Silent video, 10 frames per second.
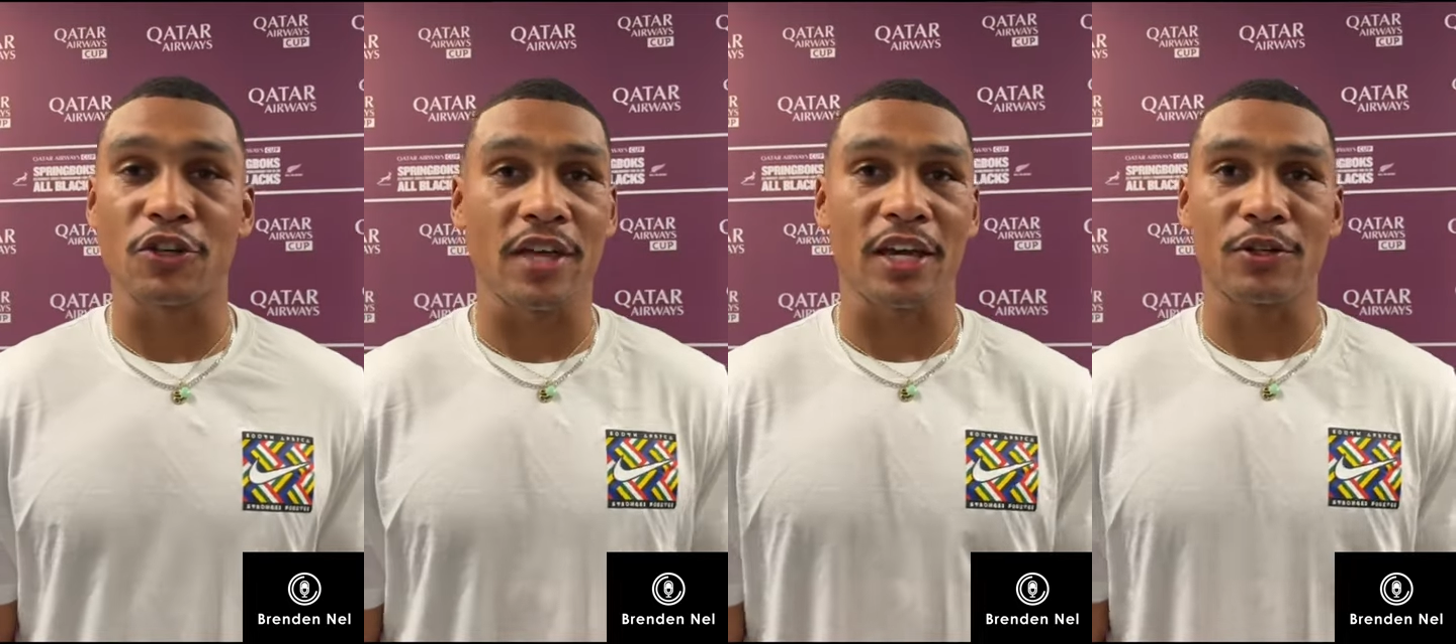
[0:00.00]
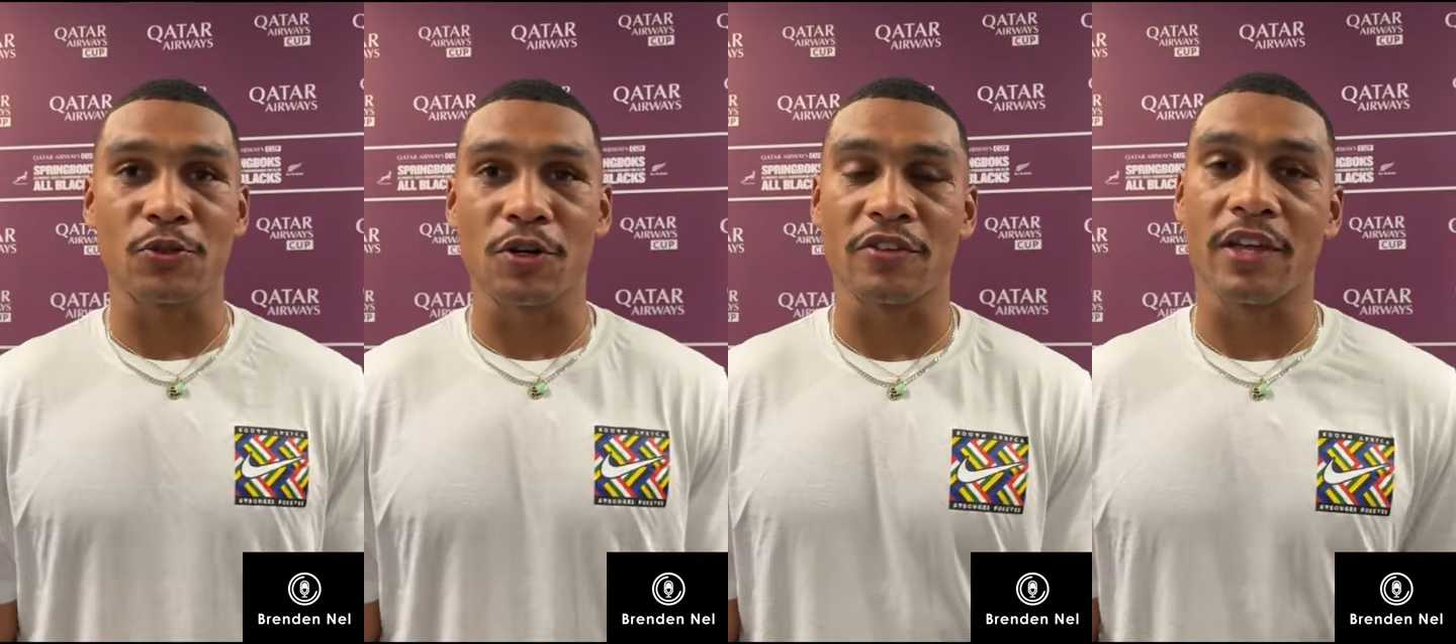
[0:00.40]
So thank you
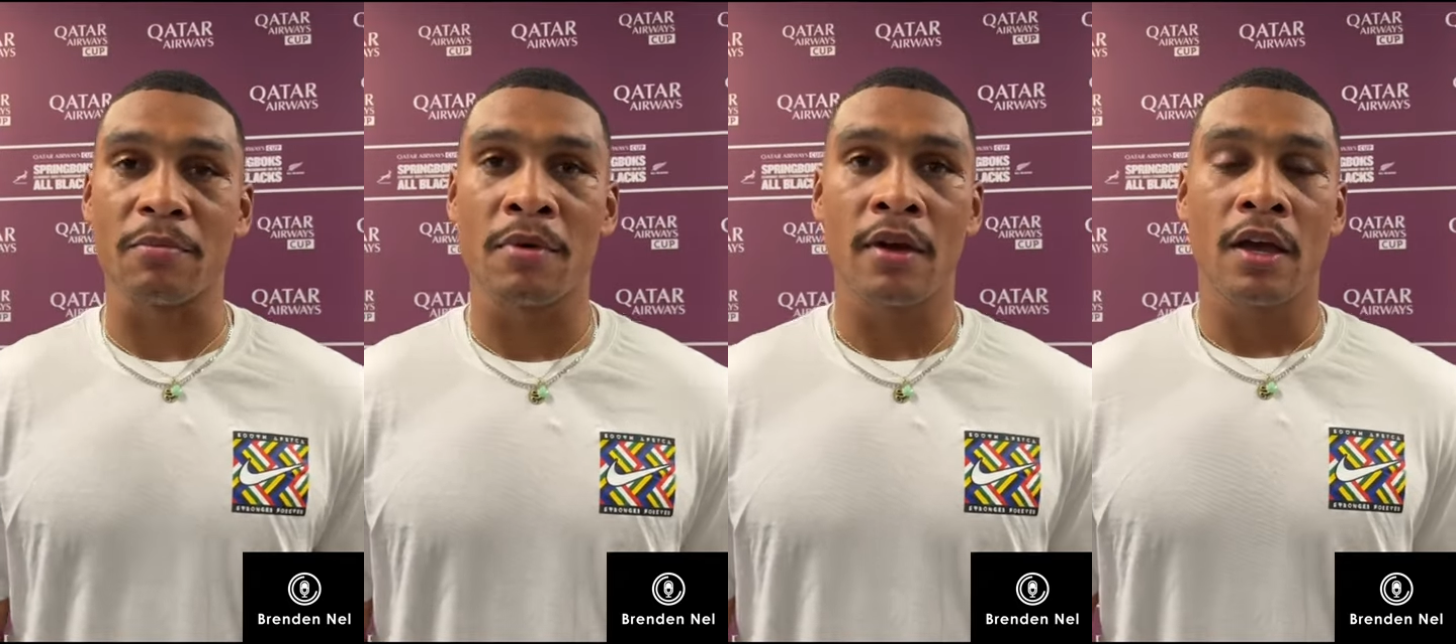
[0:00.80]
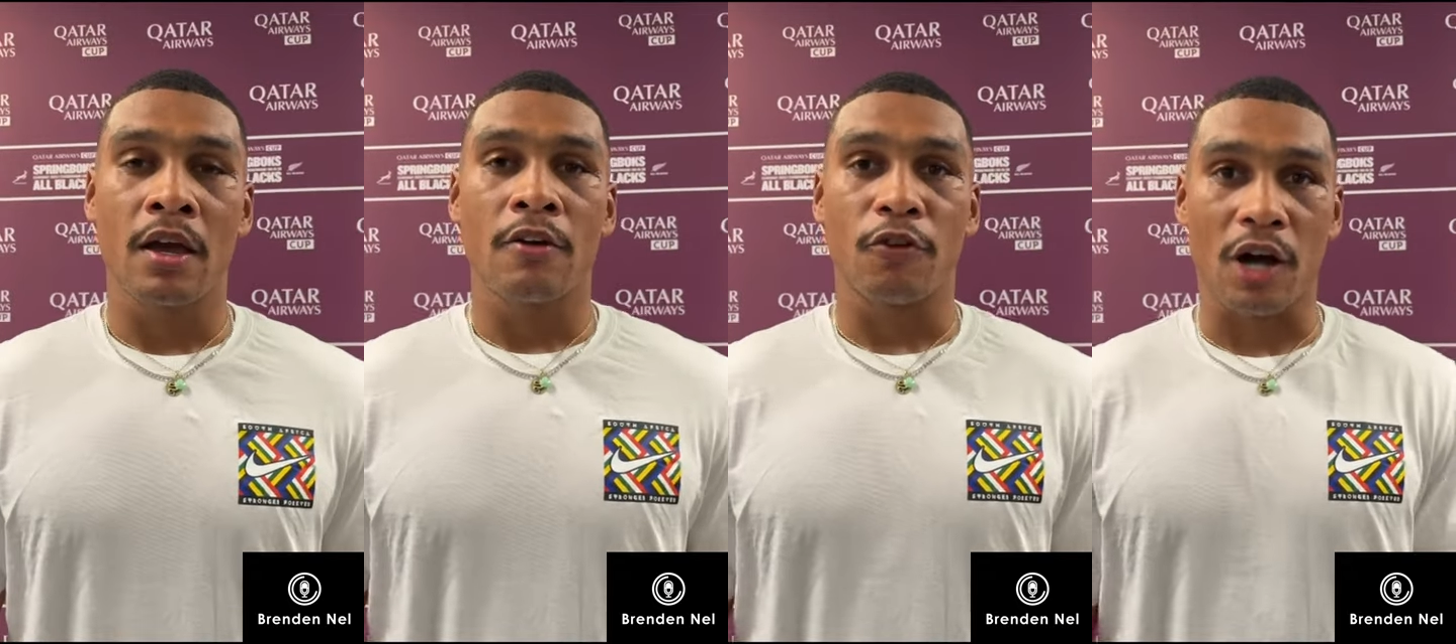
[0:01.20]
to all of them
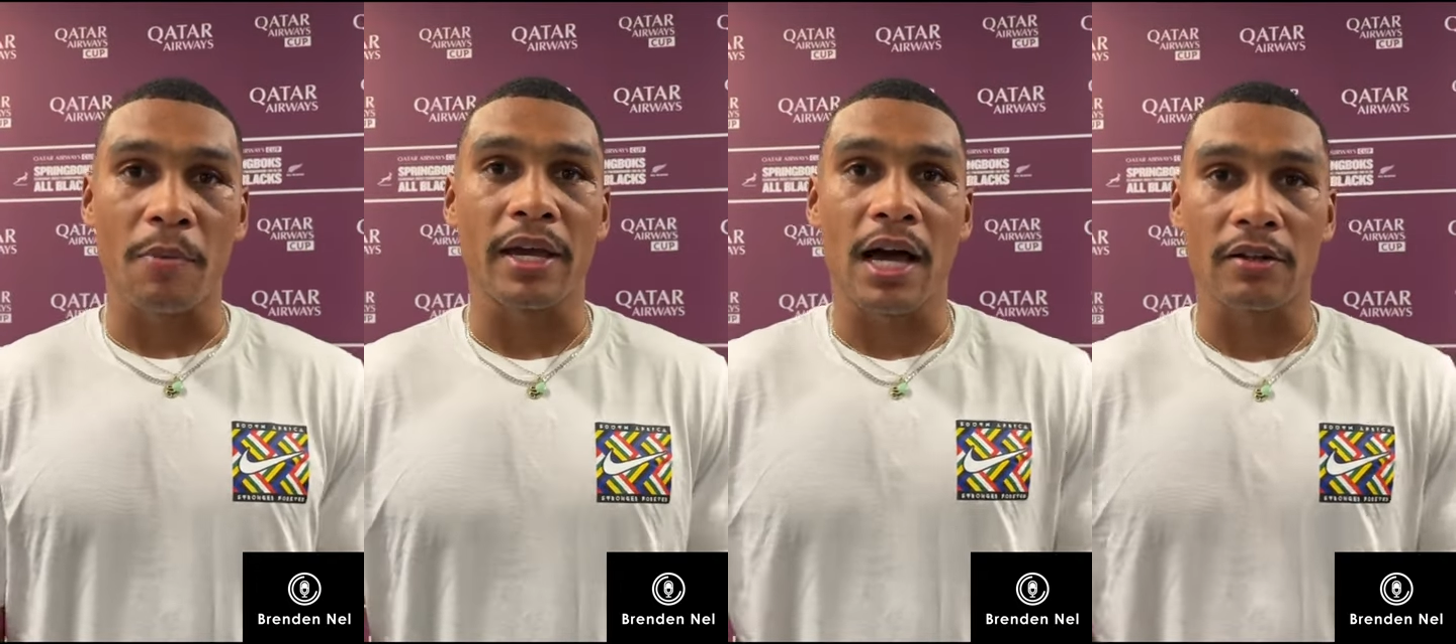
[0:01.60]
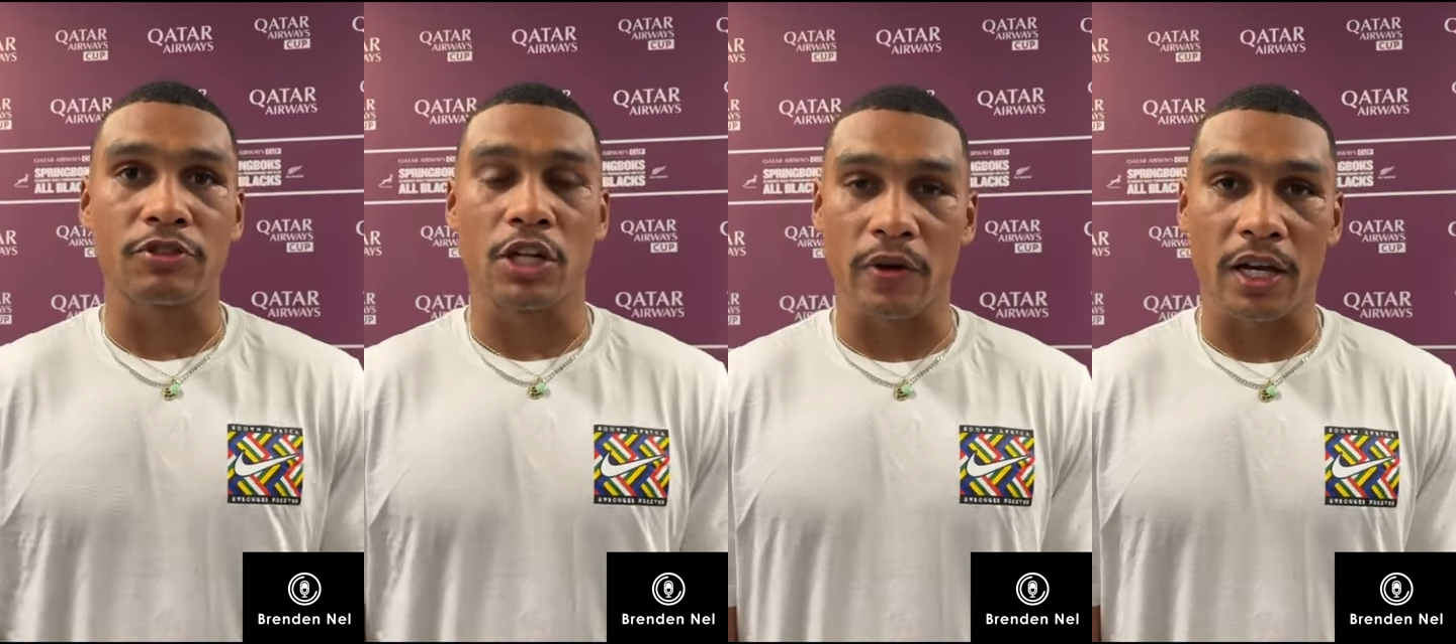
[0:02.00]
for coming
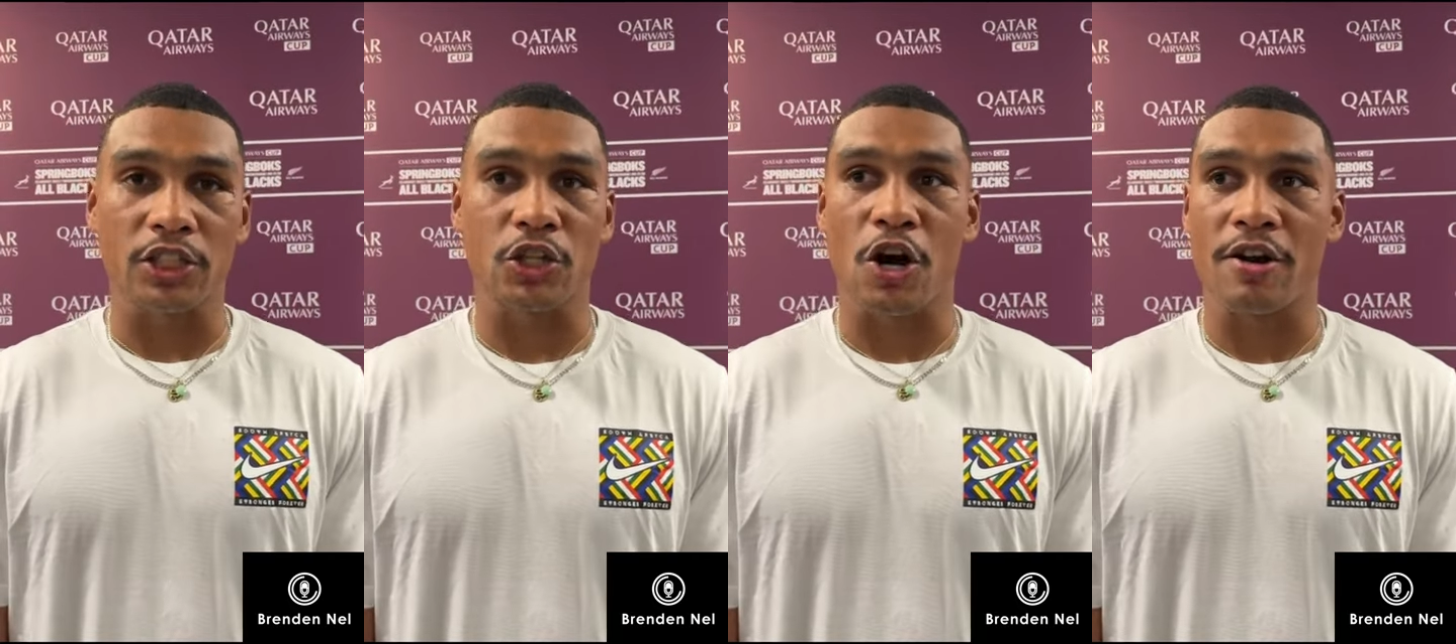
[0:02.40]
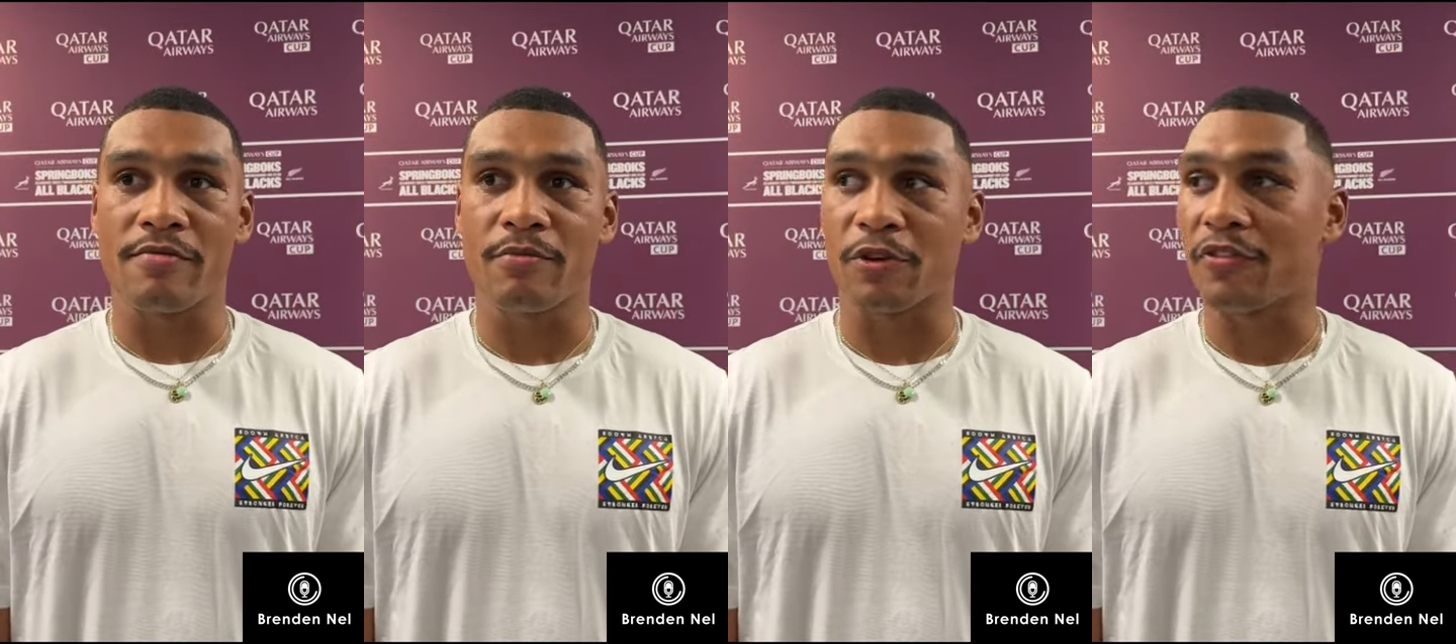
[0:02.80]
out, cheering us on.